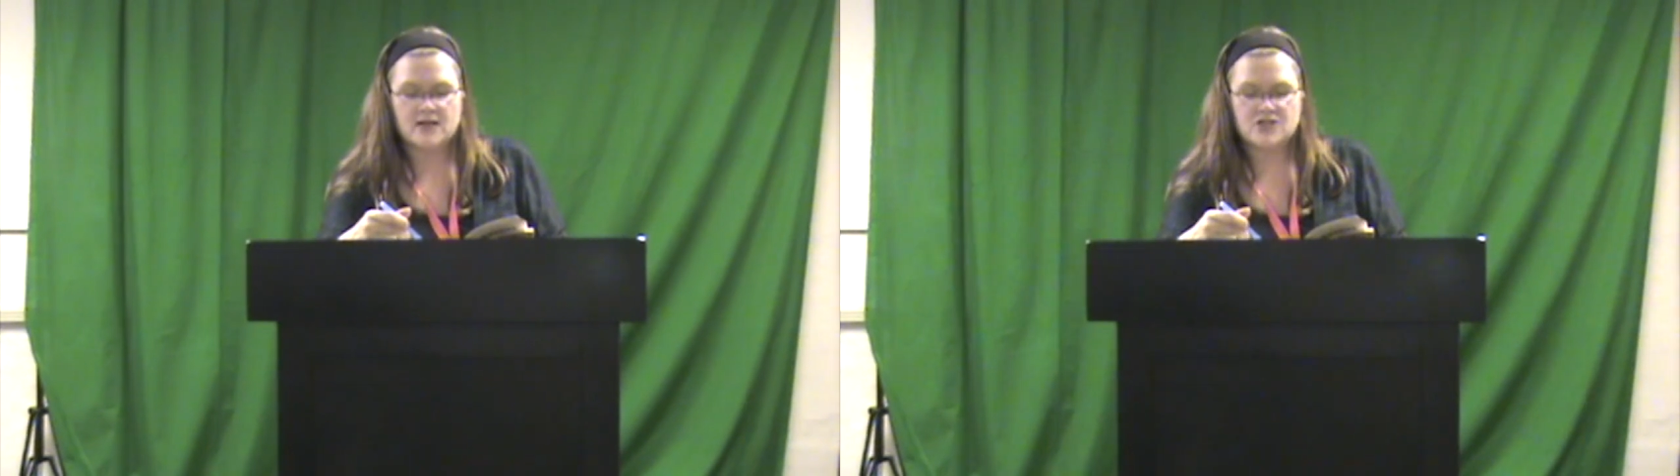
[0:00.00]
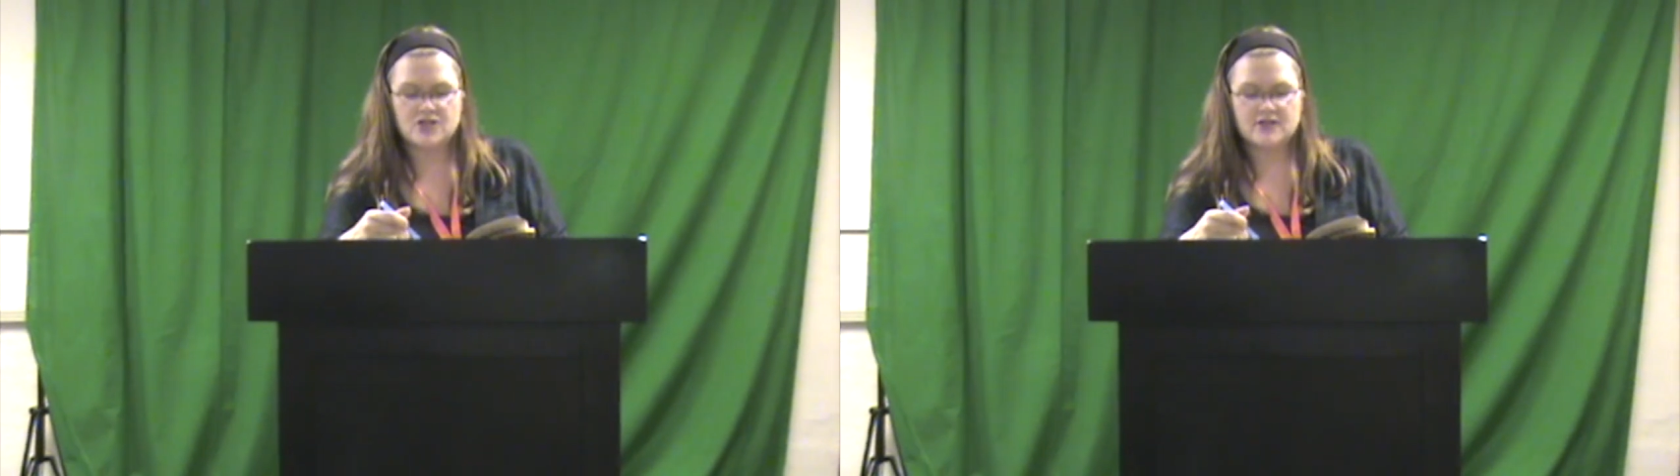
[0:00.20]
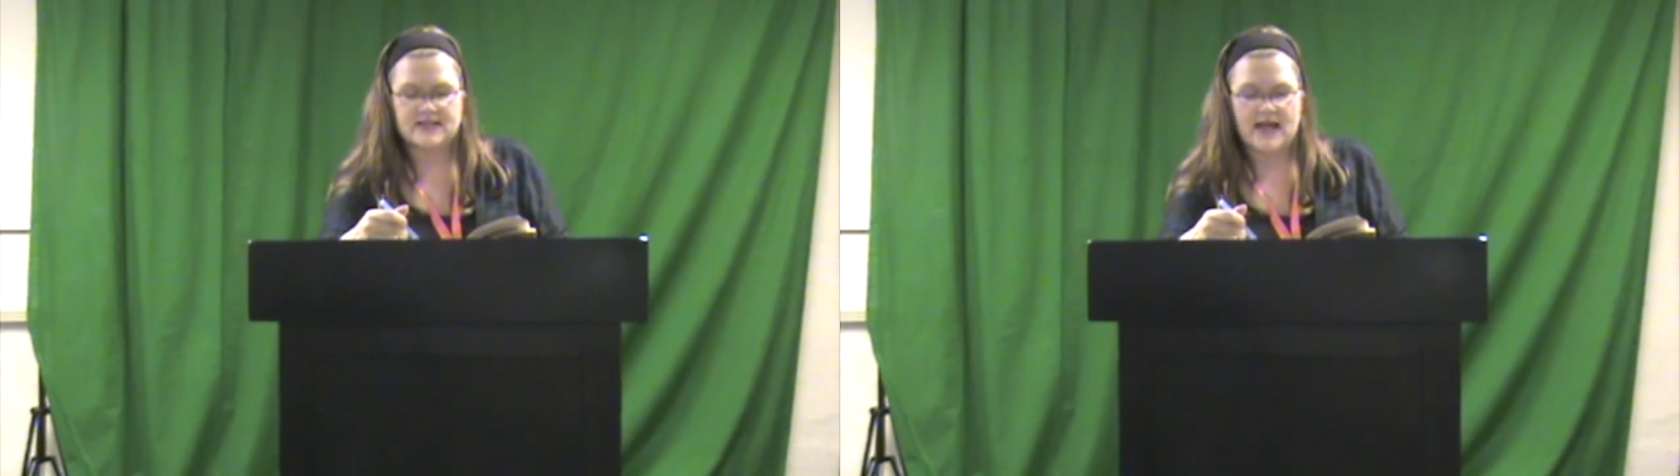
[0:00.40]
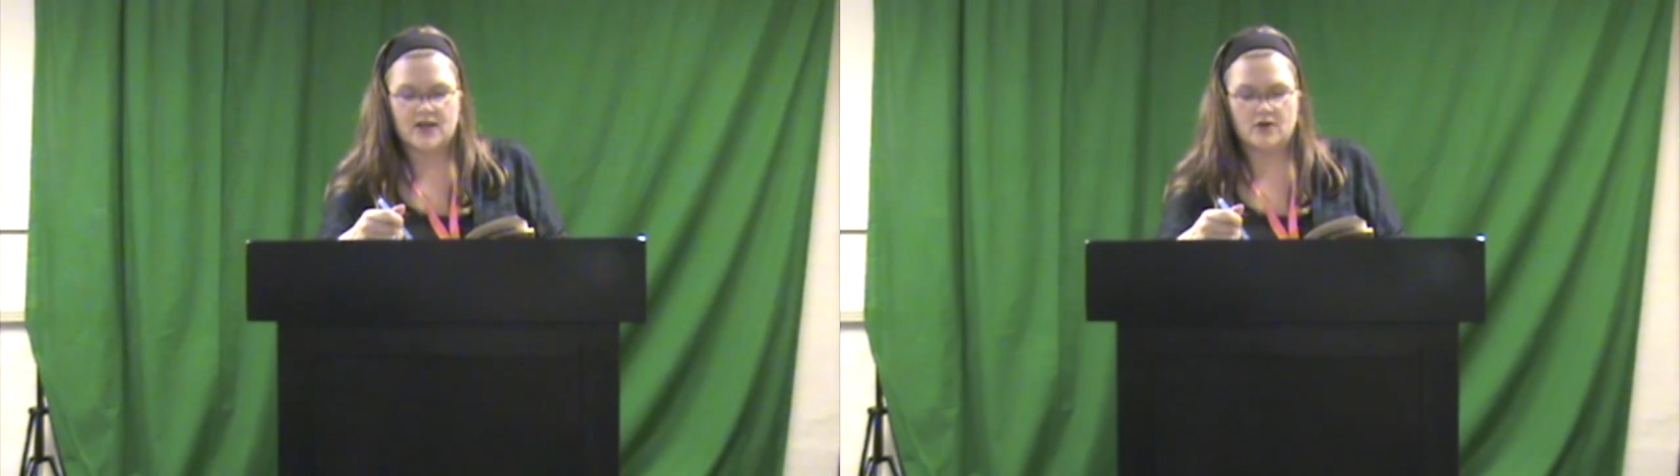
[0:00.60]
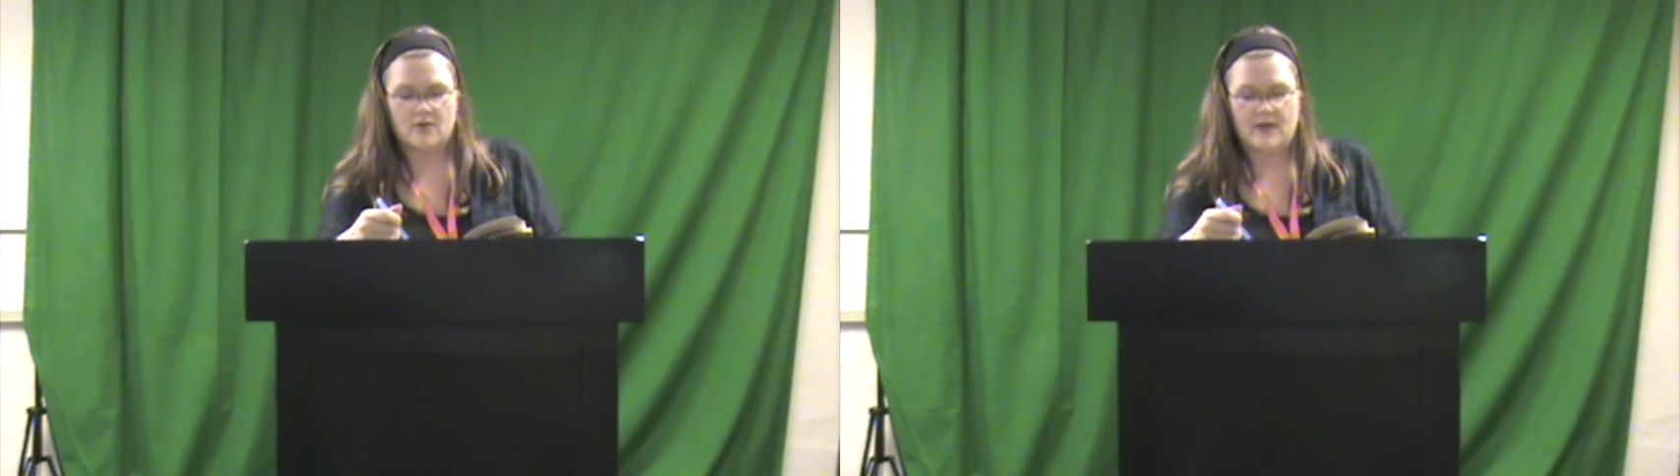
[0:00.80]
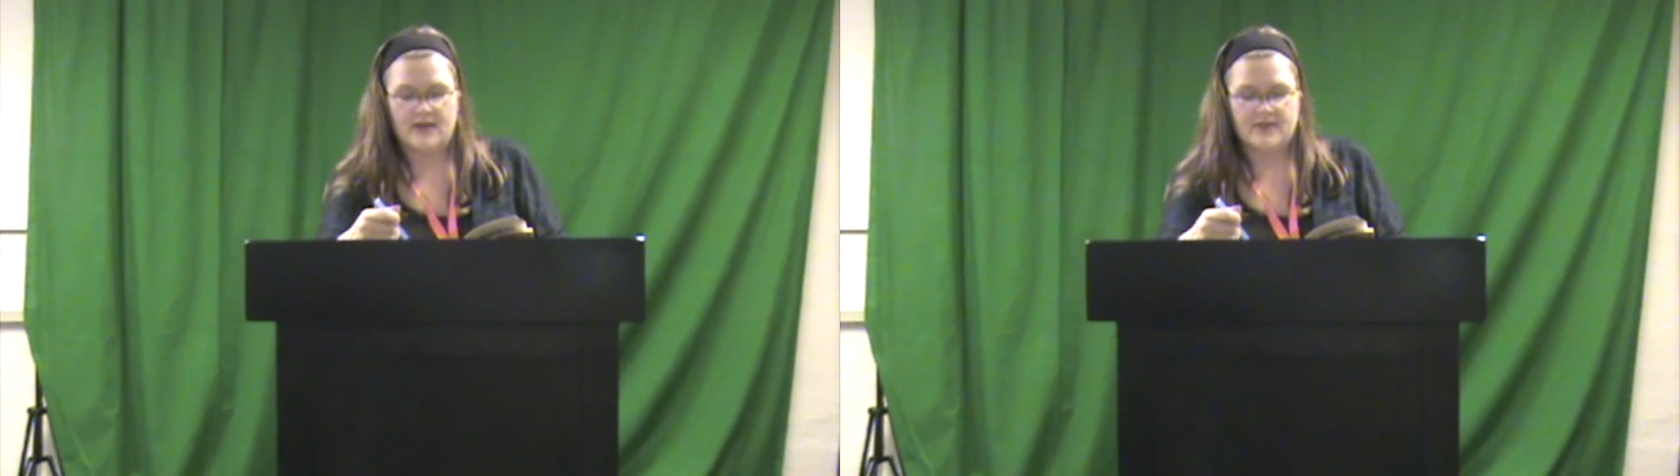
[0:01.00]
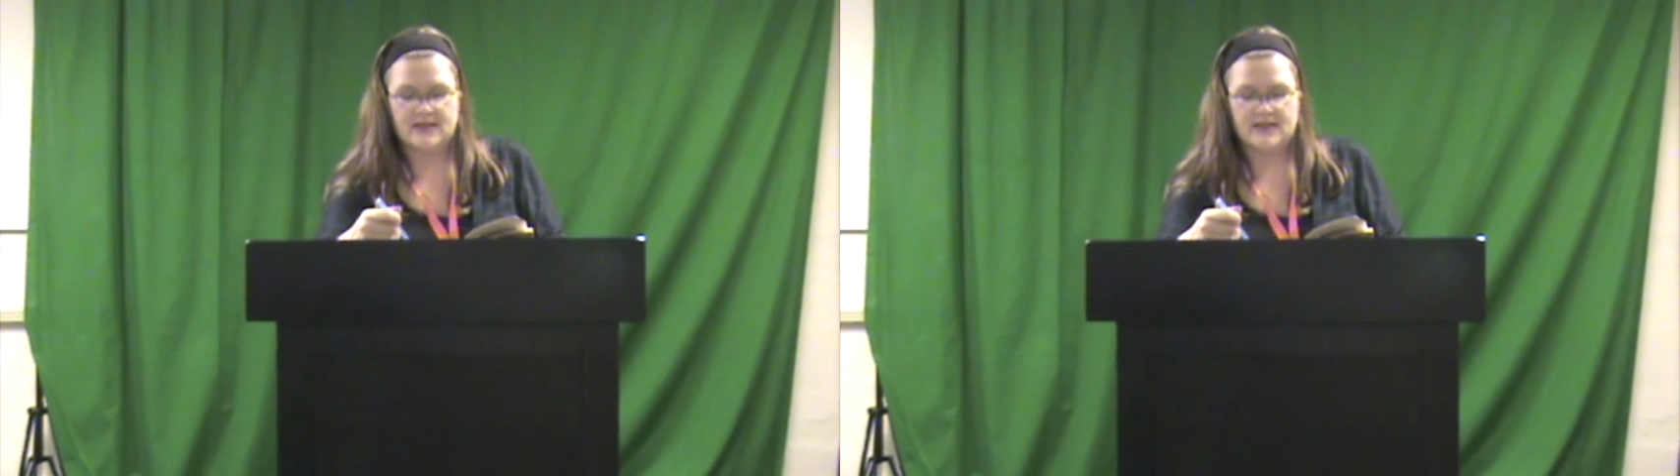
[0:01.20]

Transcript: Does your dad know about